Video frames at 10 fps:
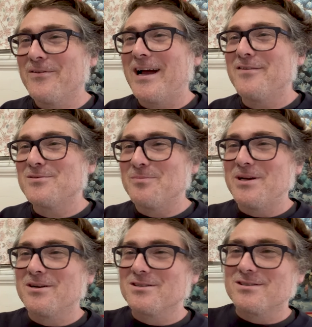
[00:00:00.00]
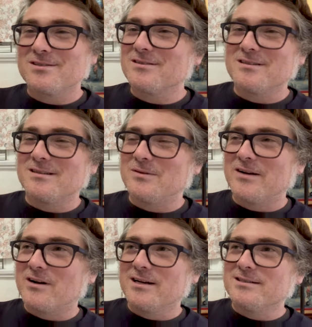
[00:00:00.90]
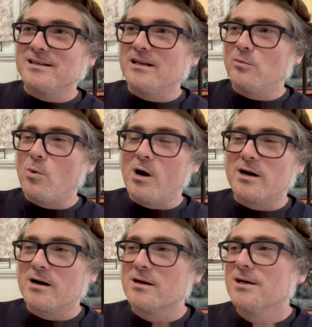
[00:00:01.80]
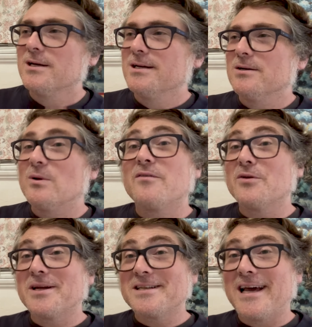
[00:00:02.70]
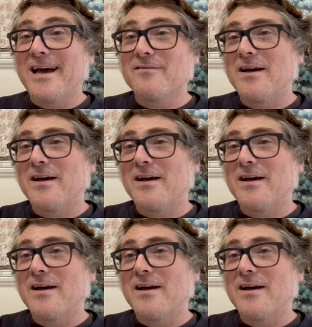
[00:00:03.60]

Have some beers or whatever, iced tea, water, whatever you like to have.